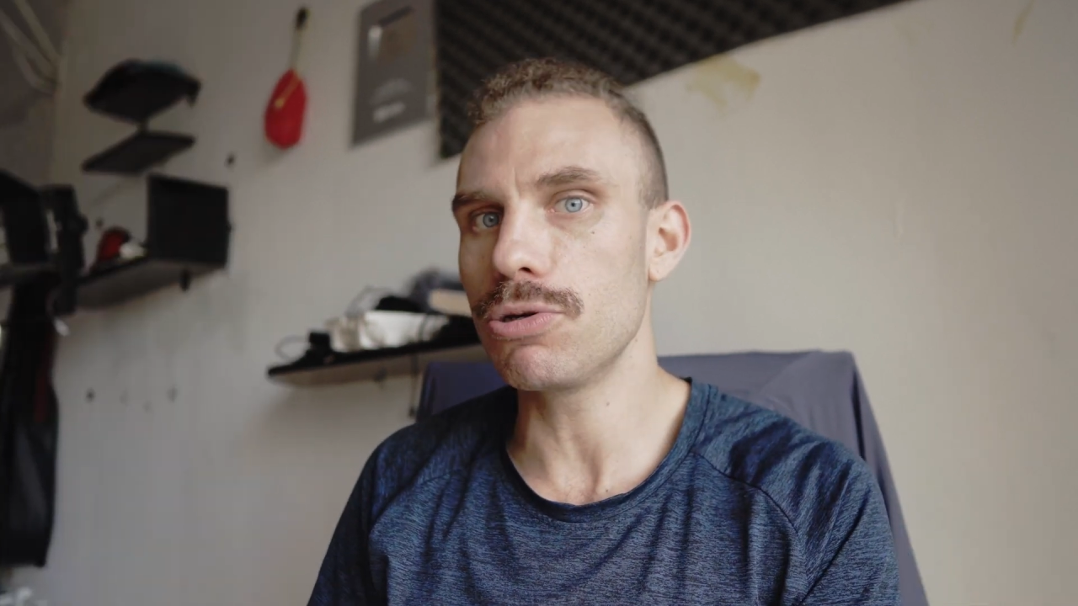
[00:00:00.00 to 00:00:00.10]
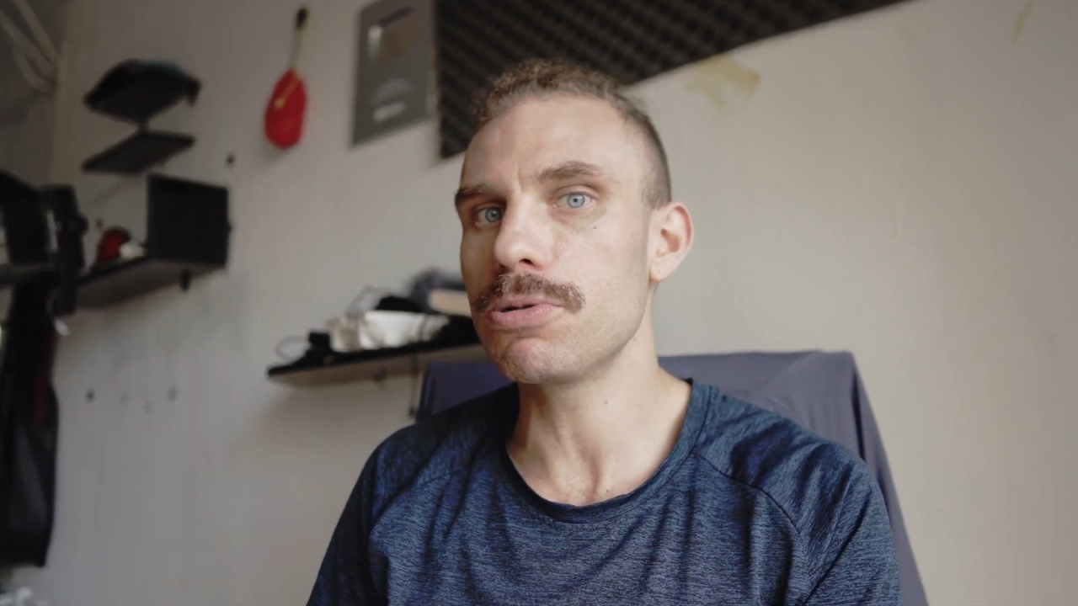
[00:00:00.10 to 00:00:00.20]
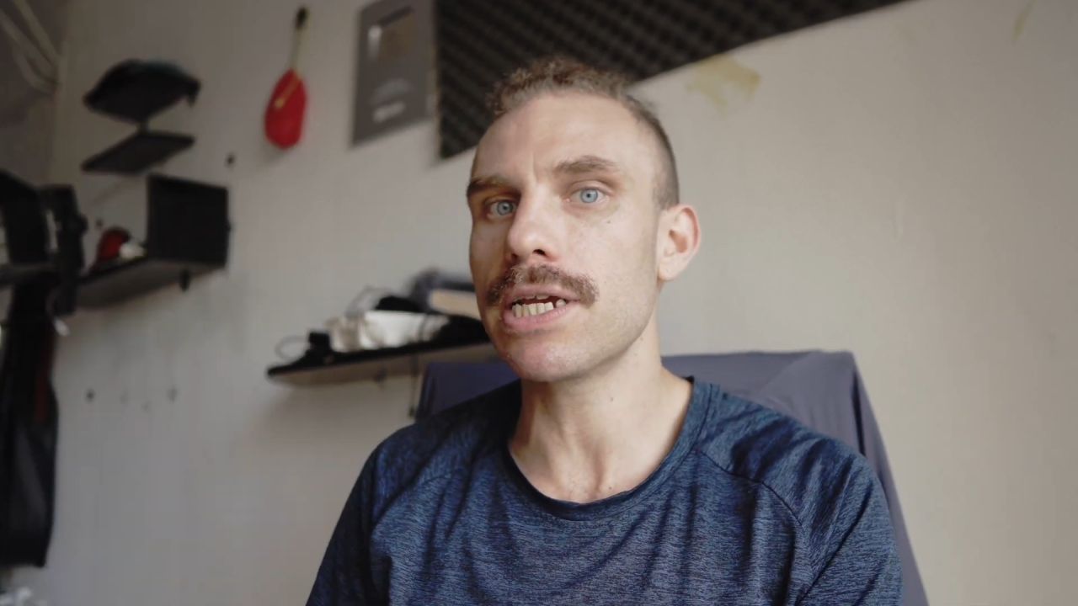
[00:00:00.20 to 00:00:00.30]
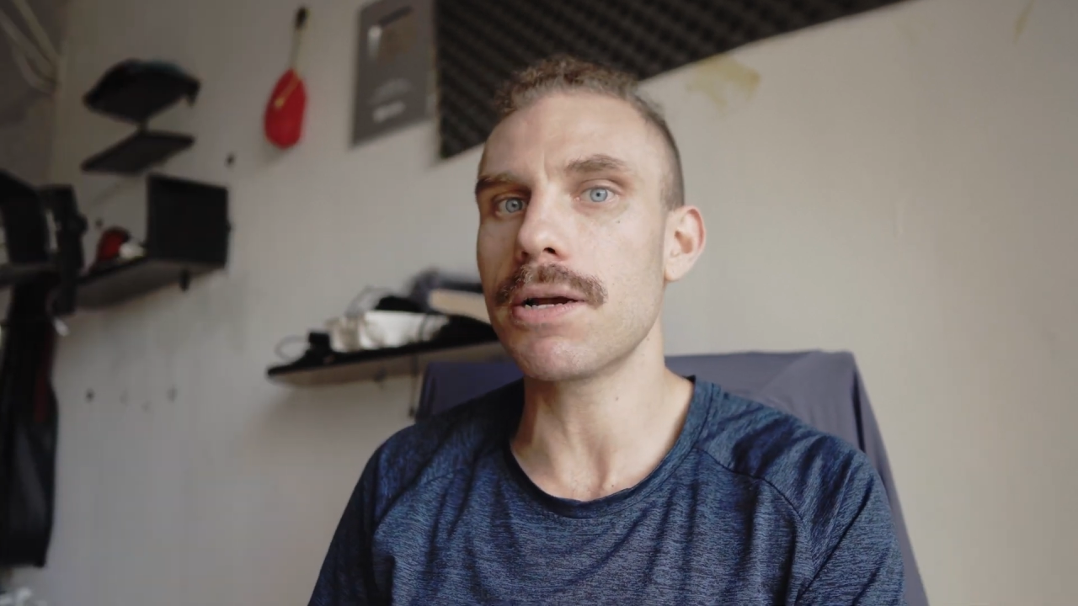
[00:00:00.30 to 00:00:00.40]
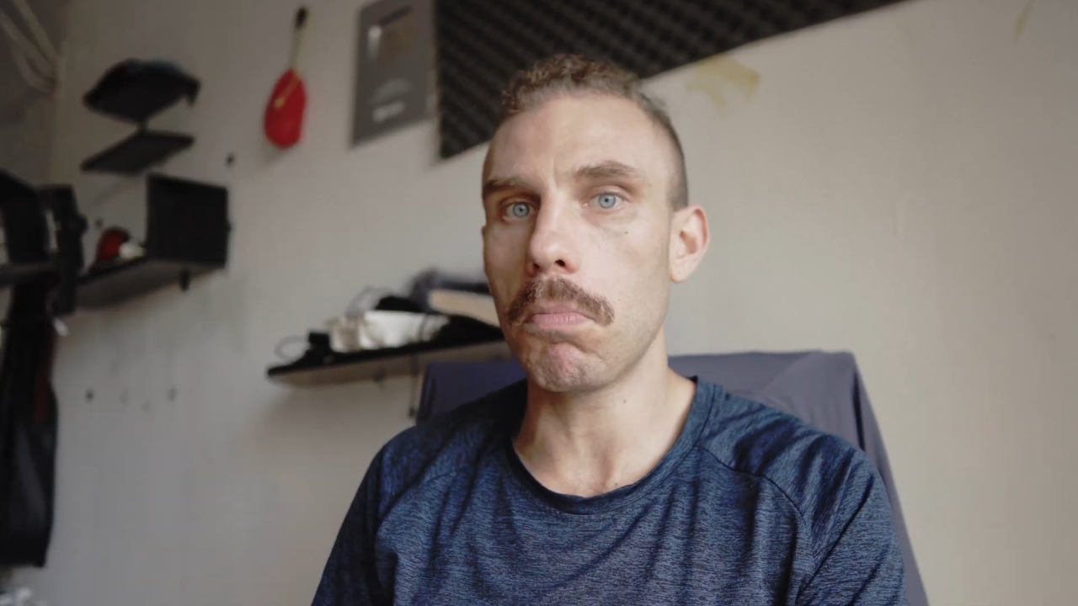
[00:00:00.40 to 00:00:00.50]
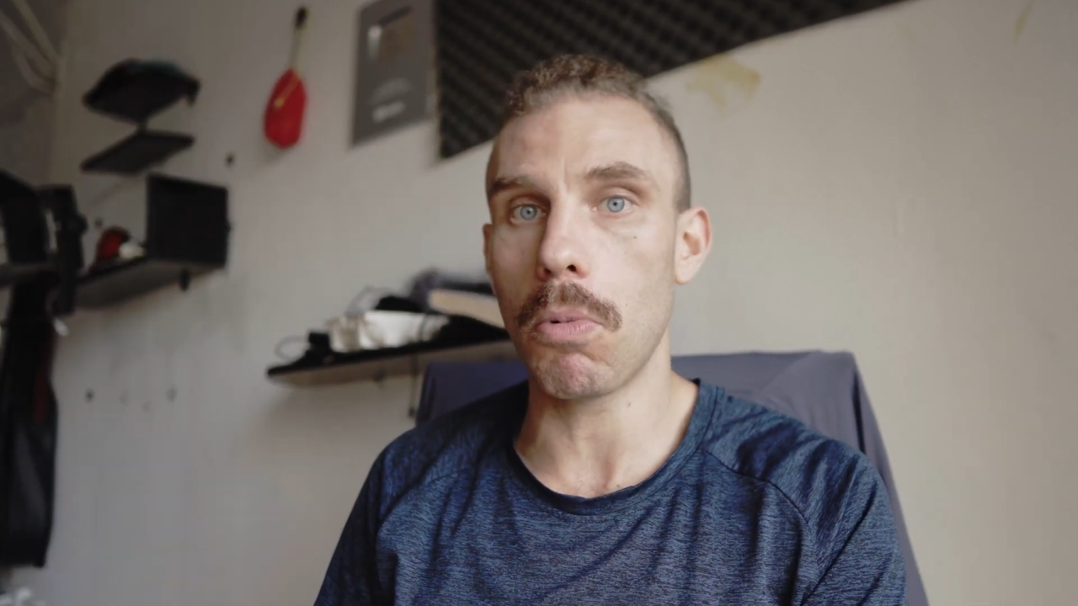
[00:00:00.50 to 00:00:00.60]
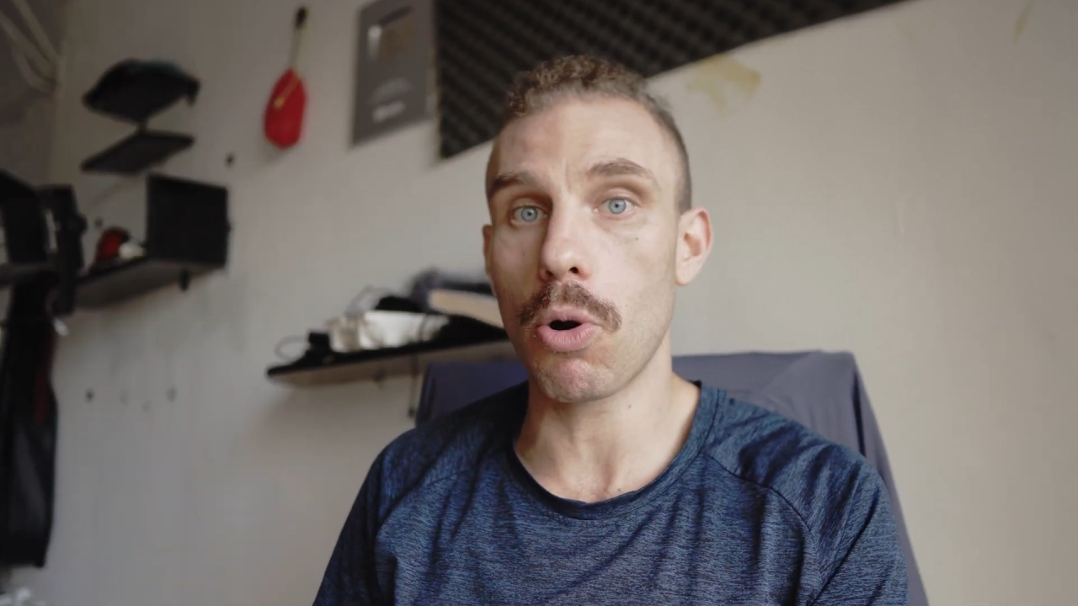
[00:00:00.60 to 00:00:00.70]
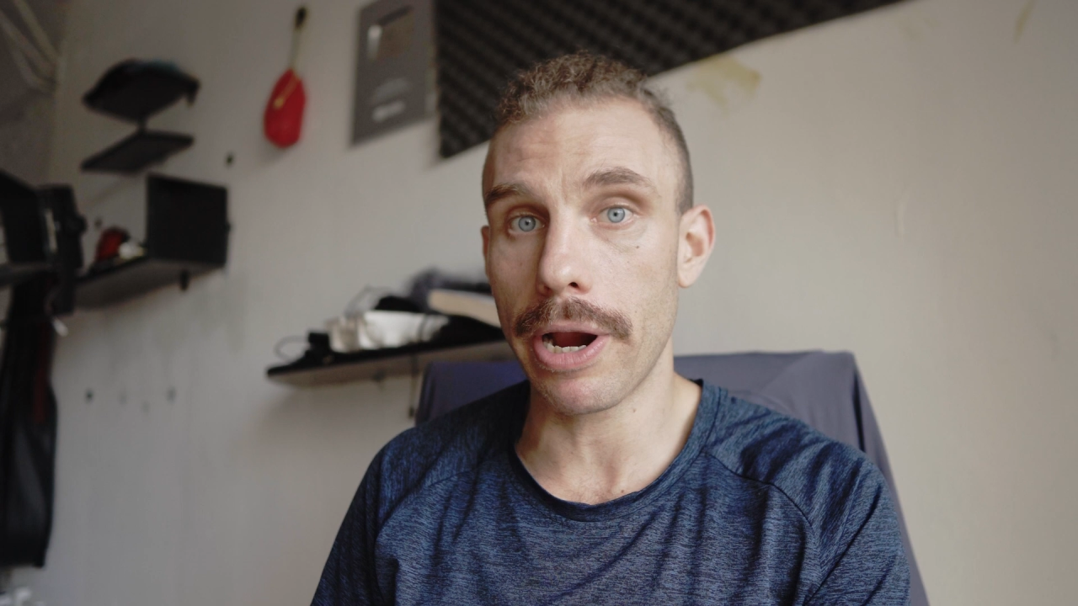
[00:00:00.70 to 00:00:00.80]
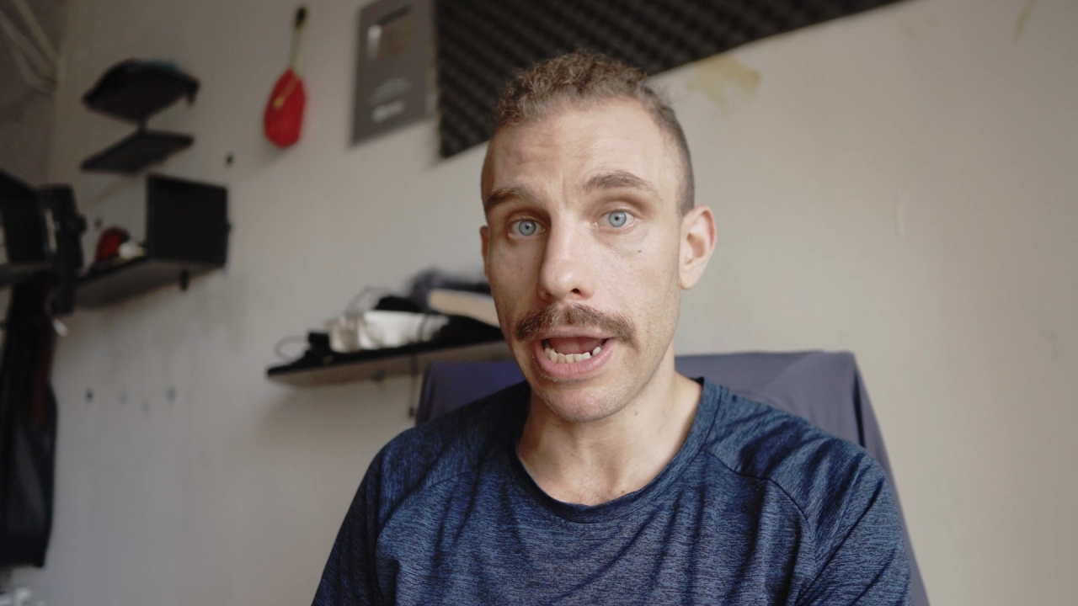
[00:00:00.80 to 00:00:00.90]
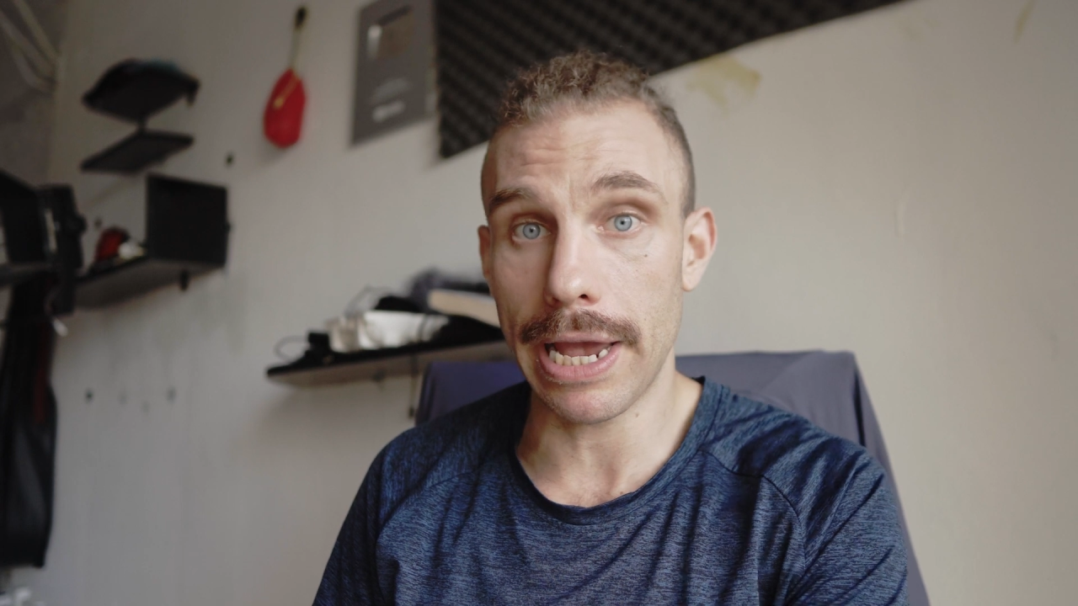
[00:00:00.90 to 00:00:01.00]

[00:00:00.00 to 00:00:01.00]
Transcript: using more